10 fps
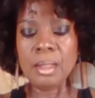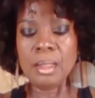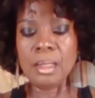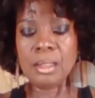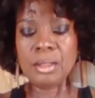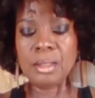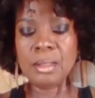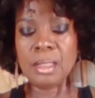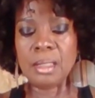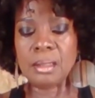As she
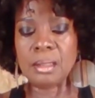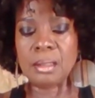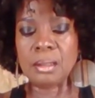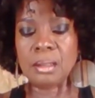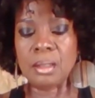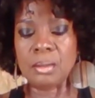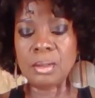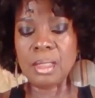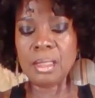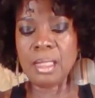says, you
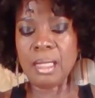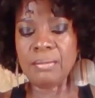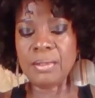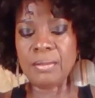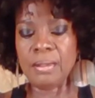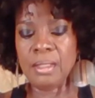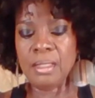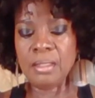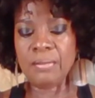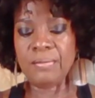got to have the
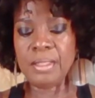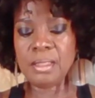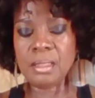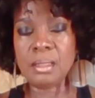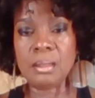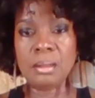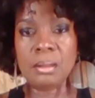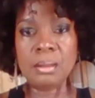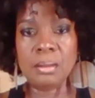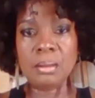physical
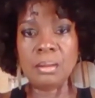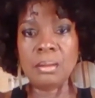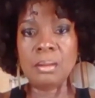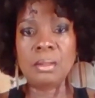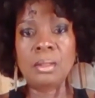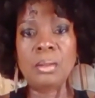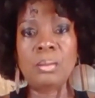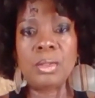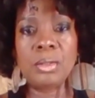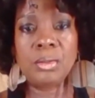
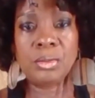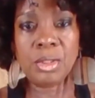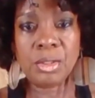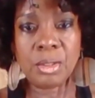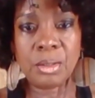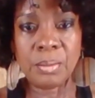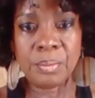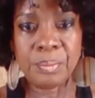with the nutritional.